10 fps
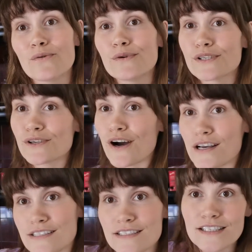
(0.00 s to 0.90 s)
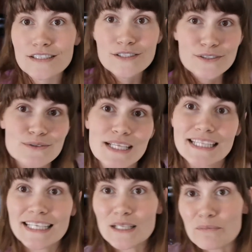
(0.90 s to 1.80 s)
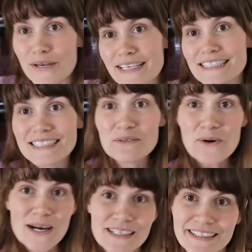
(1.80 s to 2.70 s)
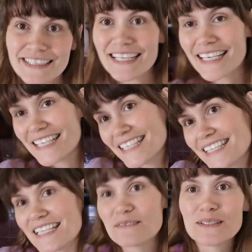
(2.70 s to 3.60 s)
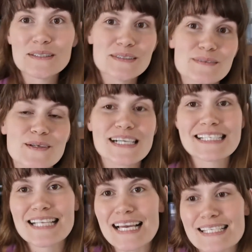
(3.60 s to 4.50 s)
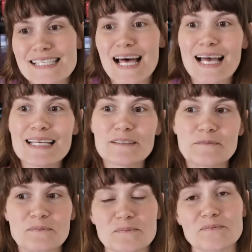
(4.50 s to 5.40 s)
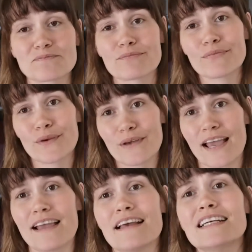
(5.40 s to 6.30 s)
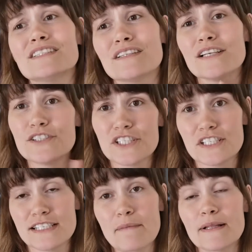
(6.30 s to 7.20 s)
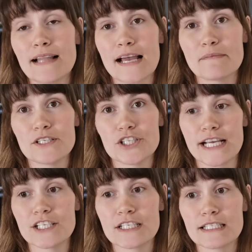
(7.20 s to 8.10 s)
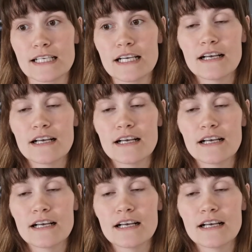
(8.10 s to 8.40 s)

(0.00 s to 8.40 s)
which causes us to do that little pregnancy waddle that we do walking side to side. Okay, so those are just some alignment changes.